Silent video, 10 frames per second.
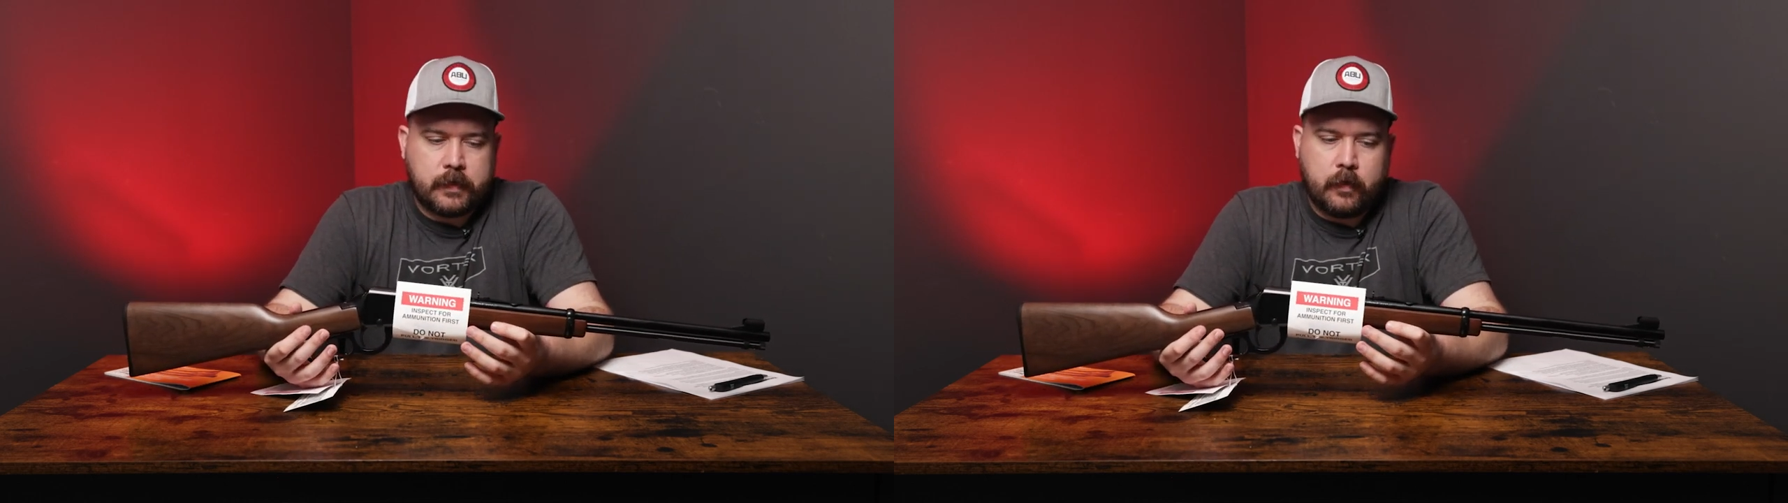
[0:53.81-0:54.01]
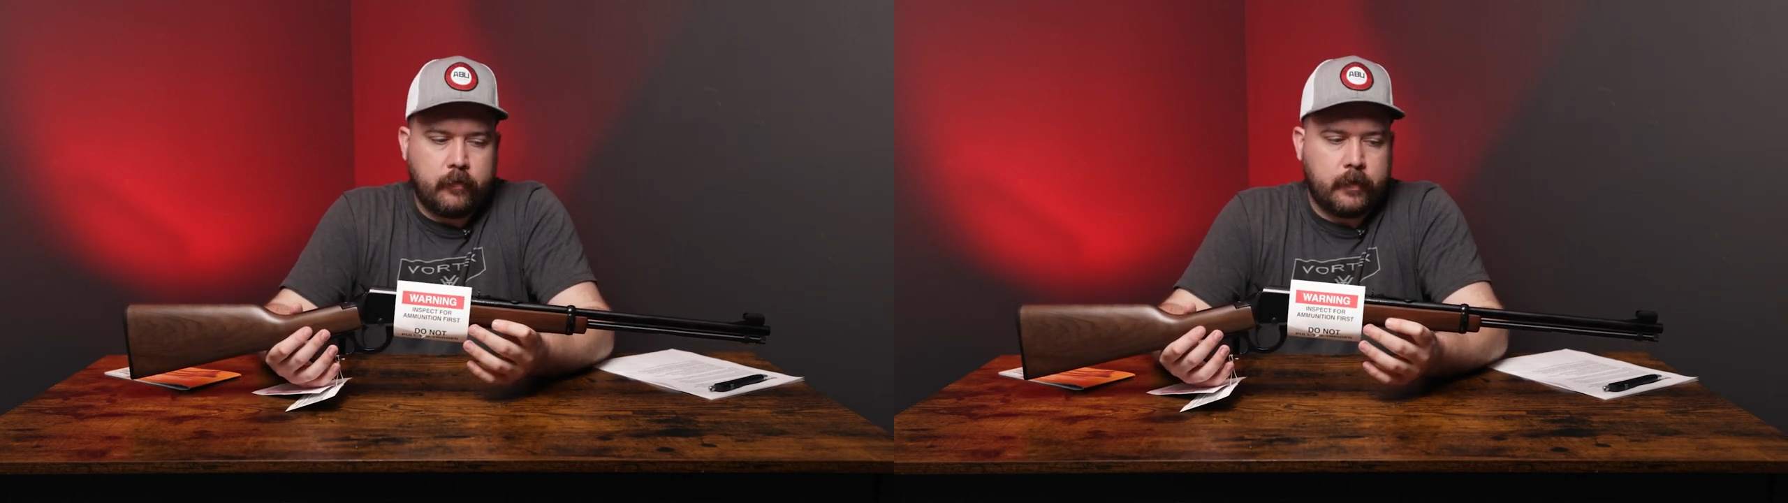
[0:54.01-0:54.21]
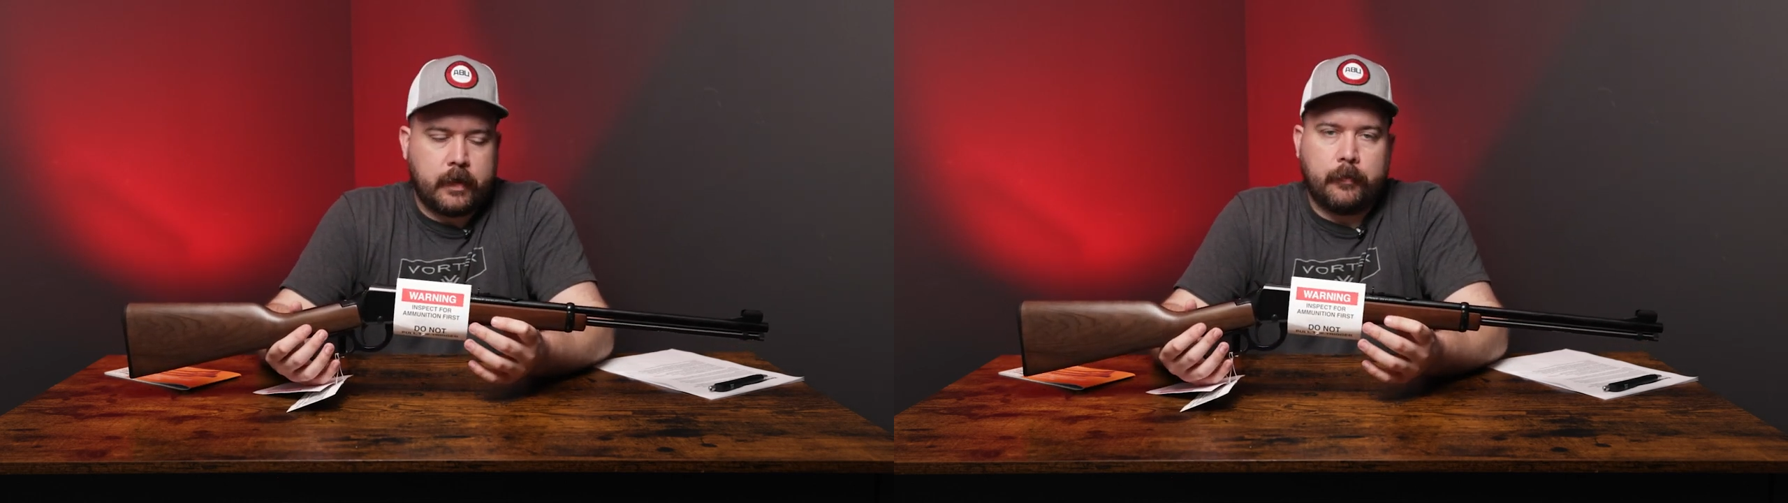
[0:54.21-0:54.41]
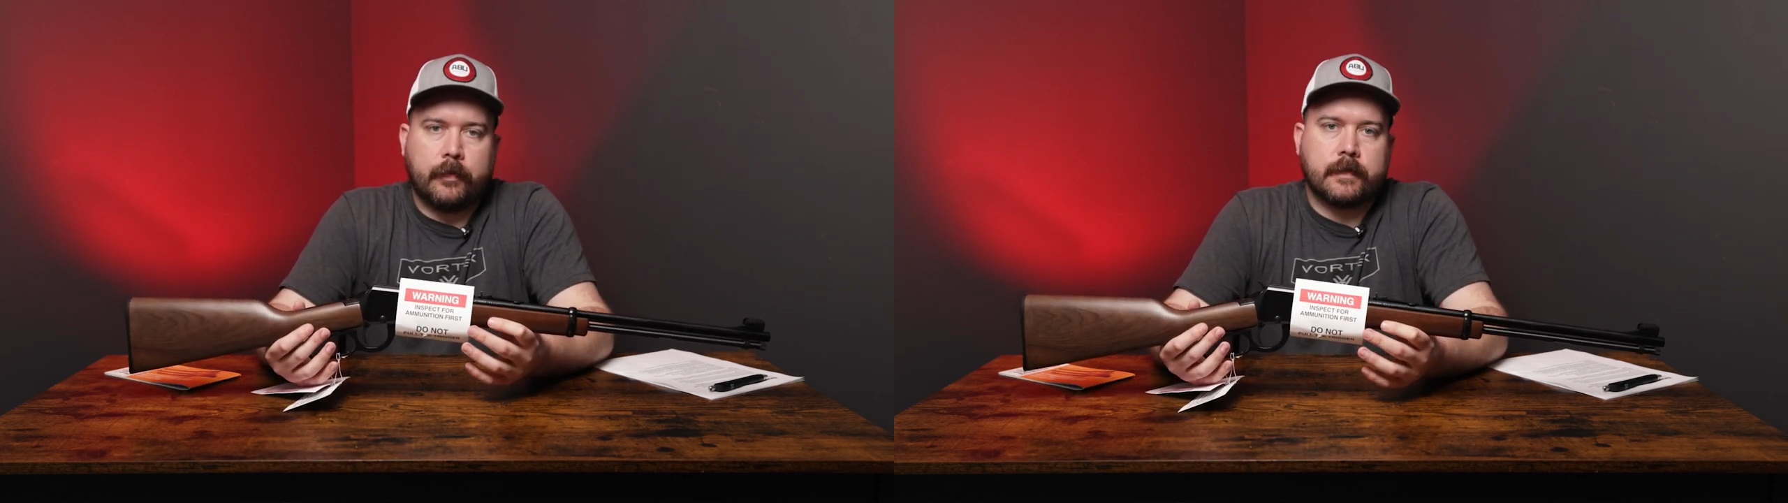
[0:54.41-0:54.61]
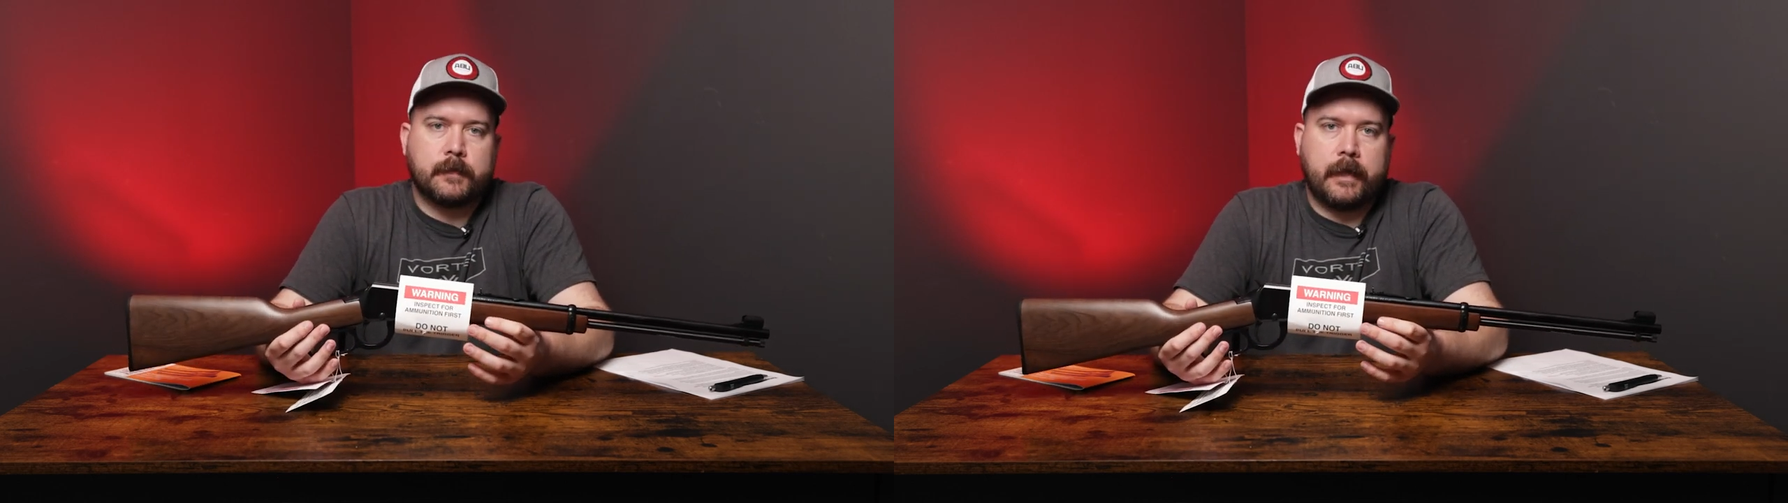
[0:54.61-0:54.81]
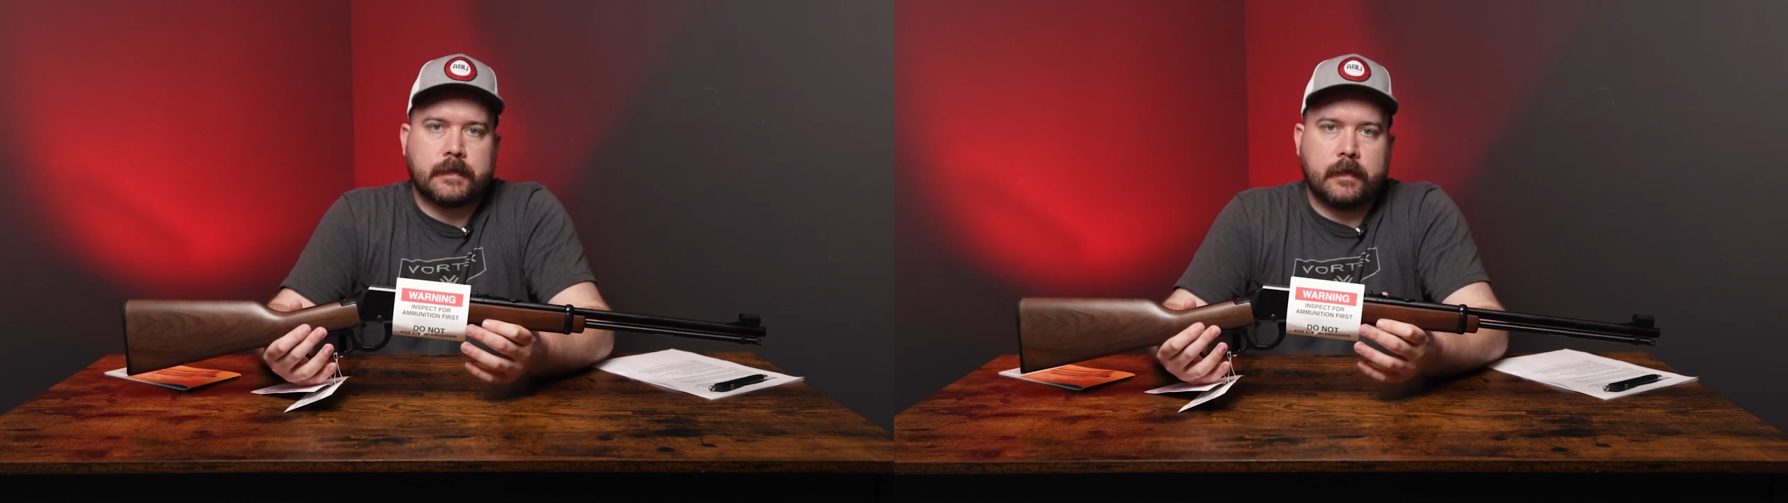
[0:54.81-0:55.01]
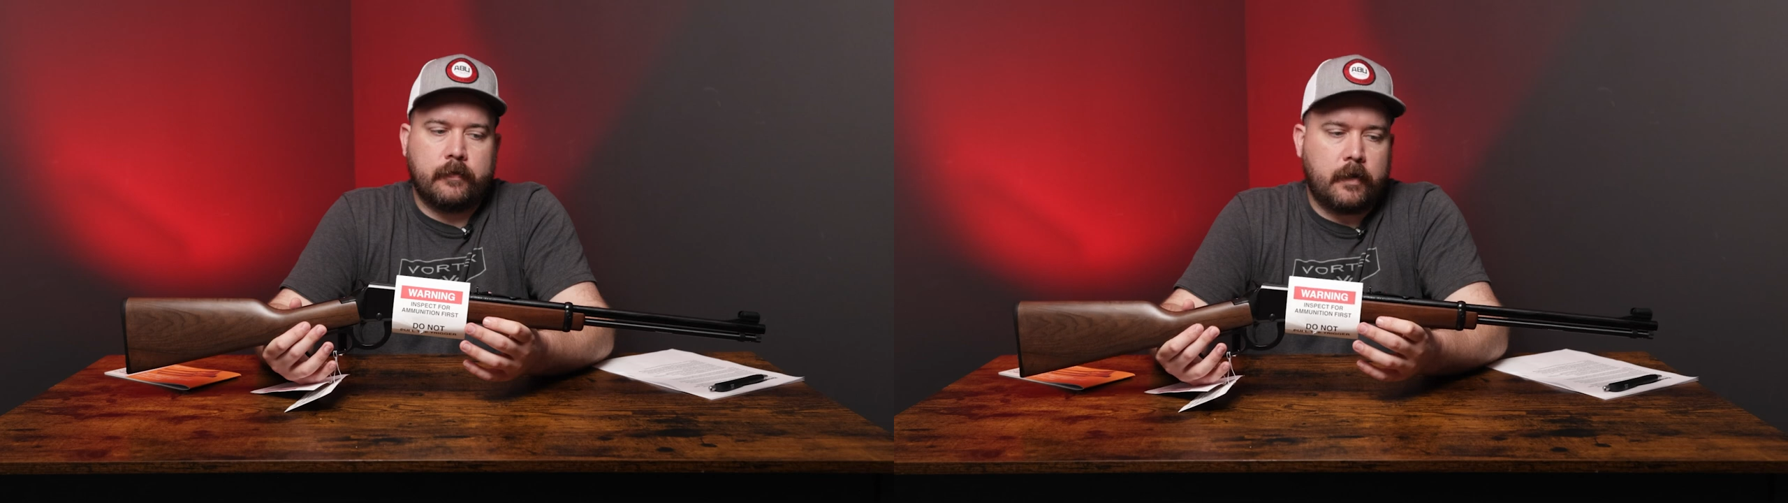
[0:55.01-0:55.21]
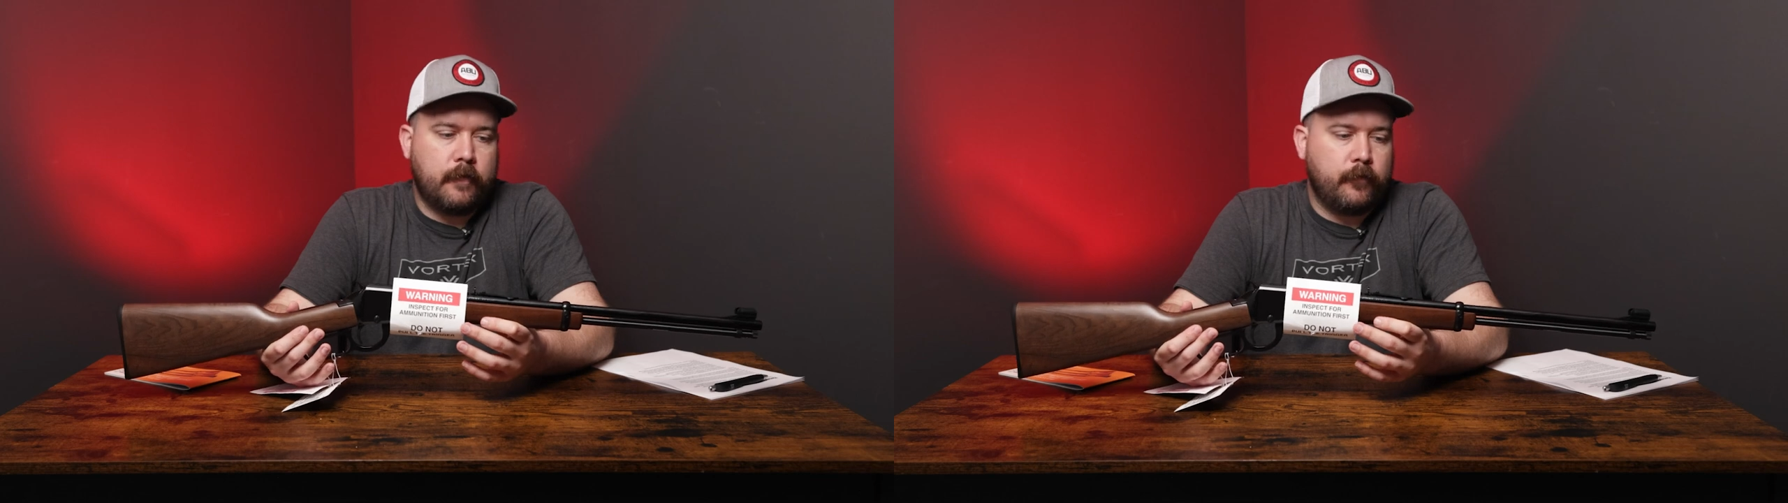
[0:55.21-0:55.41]
to go over a couple of the specs on
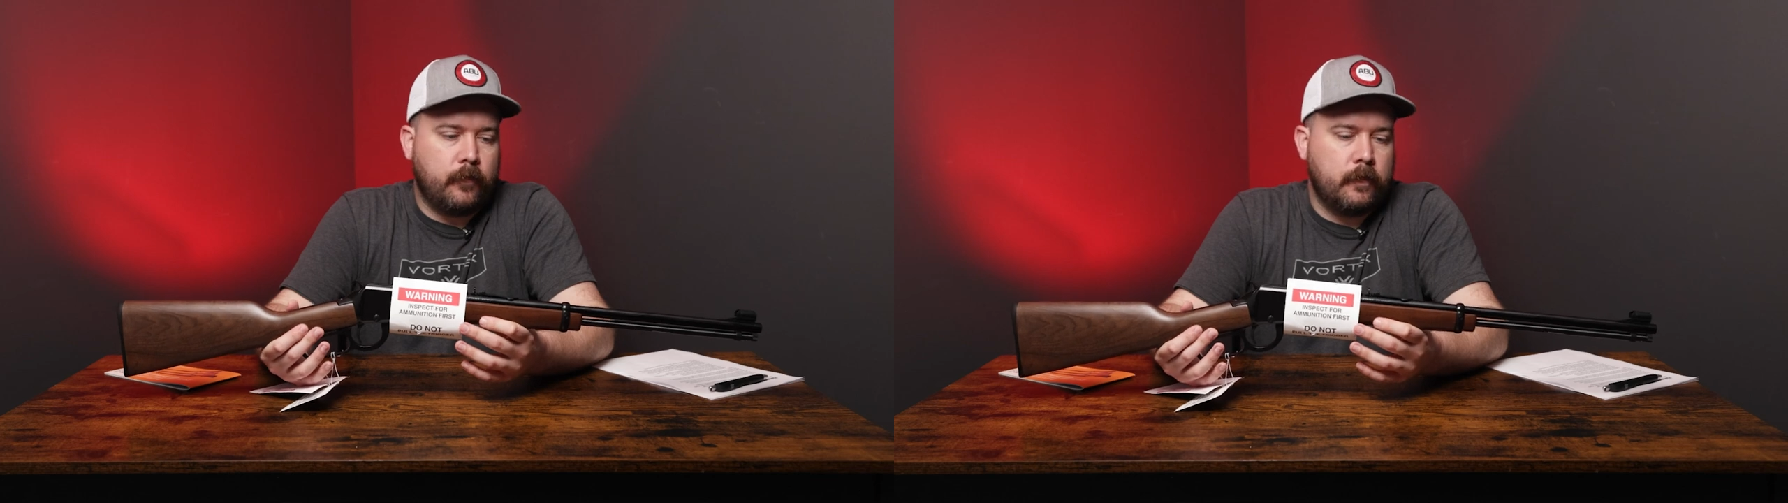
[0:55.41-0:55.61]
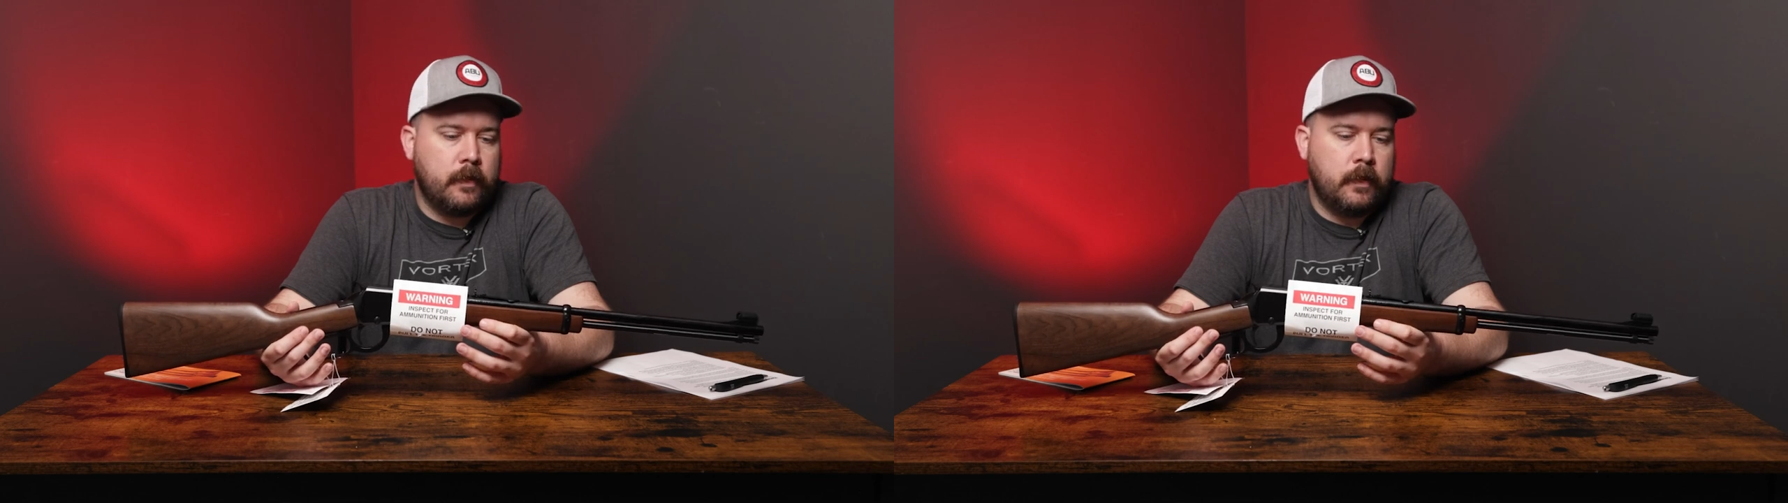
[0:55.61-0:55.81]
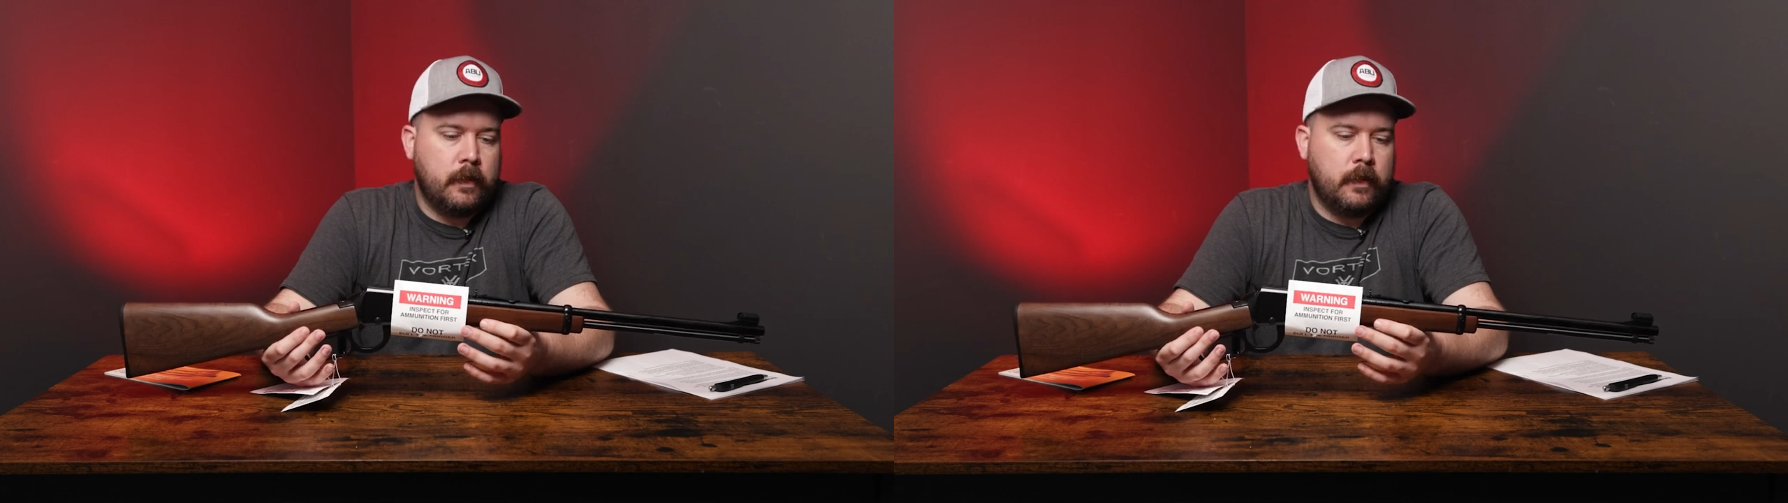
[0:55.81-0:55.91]
the rifle,